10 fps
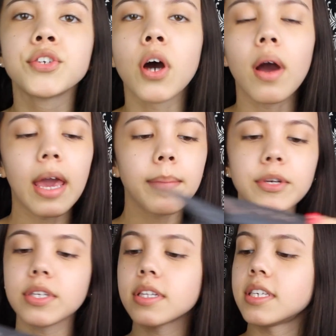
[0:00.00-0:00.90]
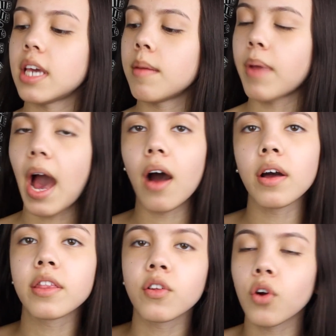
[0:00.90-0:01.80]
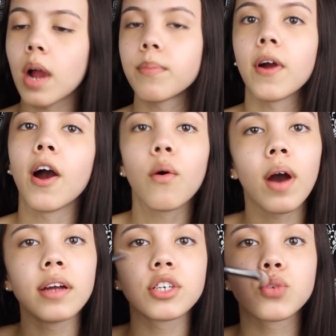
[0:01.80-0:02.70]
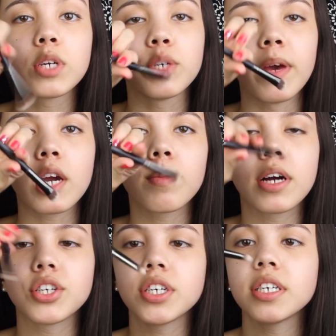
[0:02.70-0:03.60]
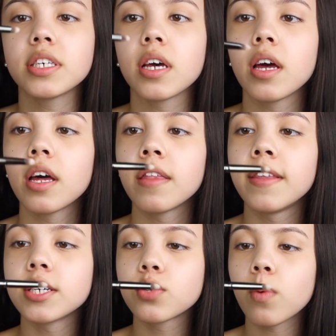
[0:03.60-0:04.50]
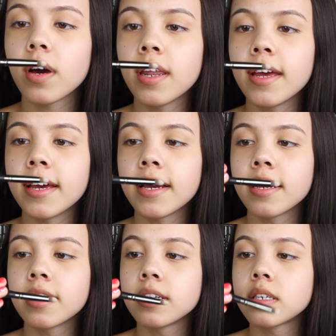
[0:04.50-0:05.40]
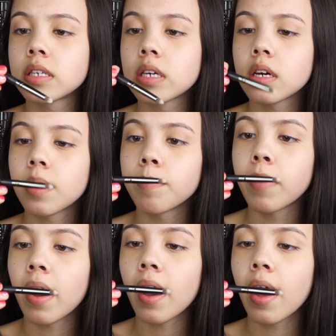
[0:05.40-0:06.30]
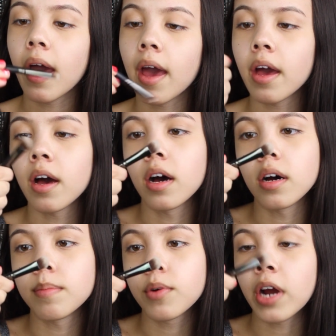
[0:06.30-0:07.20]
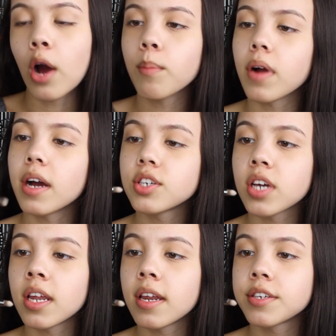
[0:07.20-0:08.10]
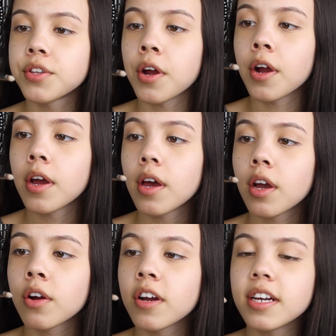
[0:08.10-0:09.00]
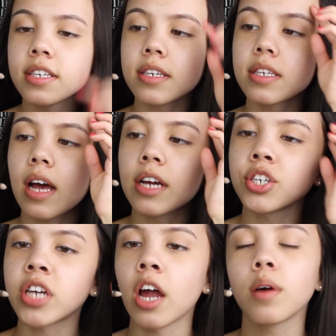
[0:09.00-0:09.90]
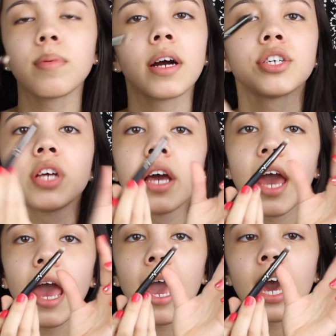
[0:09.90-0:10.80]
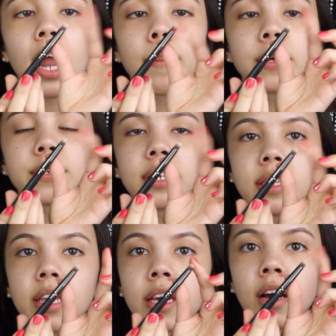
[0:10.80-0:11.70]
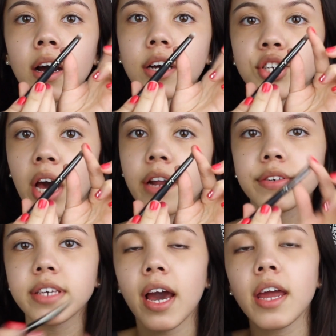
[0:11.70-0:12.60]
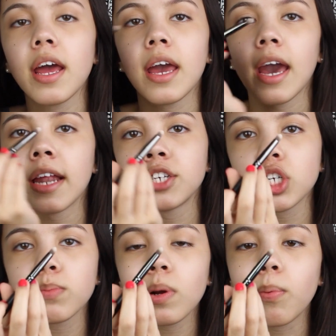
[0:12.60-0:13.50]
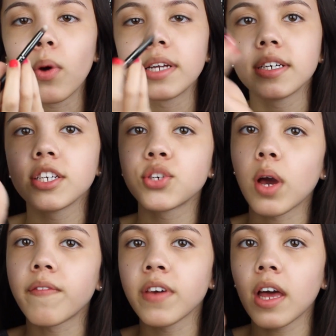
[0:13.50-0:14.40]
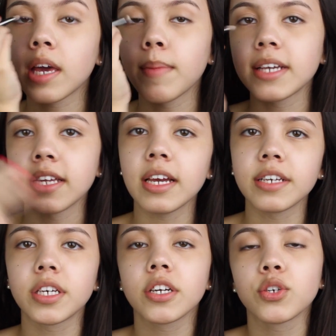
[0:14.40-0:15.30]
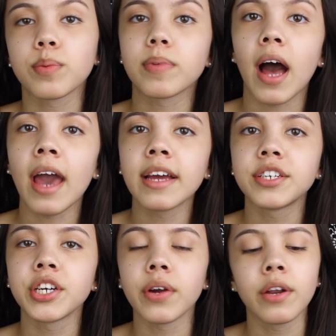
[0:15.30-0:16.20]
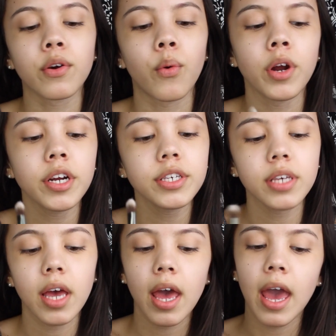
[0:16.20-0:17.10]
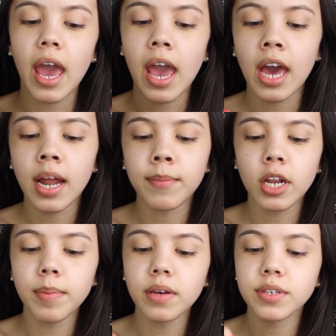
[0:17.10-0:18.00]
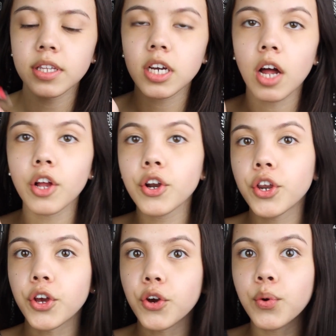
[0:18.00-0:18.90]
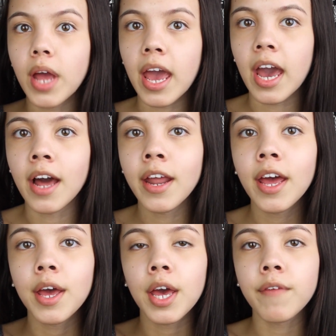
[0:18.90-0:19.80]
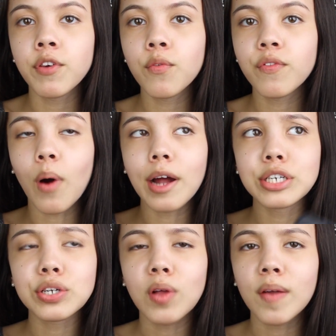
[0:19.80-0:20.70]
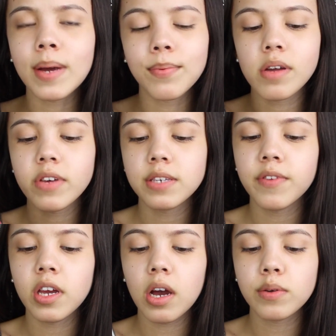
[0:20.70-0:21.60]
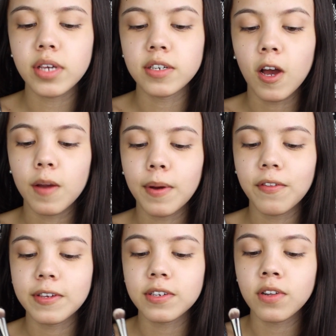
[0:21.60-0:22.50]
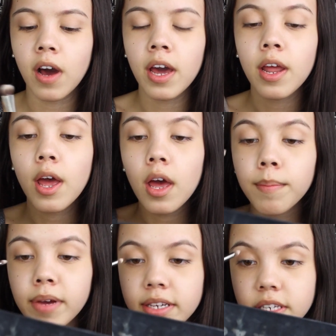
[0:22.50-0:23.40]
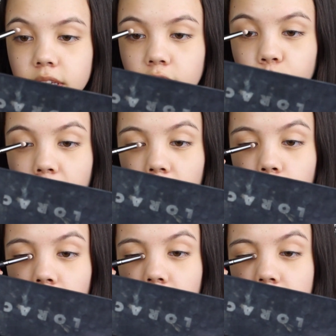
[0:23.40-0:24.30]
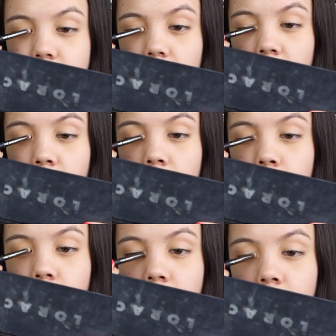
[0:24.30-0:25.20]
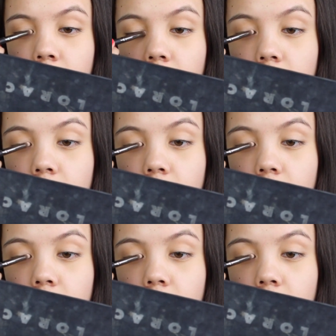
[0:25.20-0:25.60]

So I am using the same palette, the Lorac Pro. I just switched makeup brushes. This one is by Crown Brush, and it is their crease slash shadow brush, and I'm using the shadow side, and it's just more pointed, so I feel like it makes it easier to apply into your inner corners. And I'm going to be using the color Nude, and if you've watched a lot of my previous videos, I talk about this a lot. Basically, no matter what eyeshadow I'm wearing,